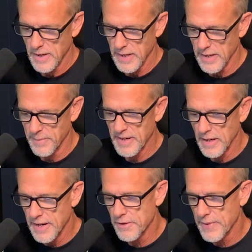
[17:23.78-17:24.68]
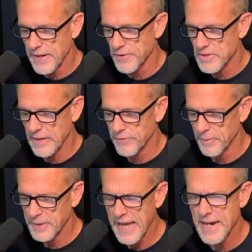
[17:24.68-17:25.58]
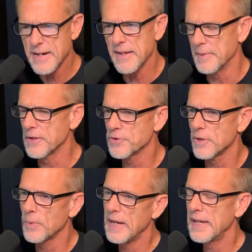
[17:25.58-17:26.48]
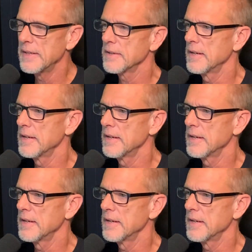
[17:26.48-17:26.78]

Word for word: Um, and a lot of the records come from Canada. I'm not sure why.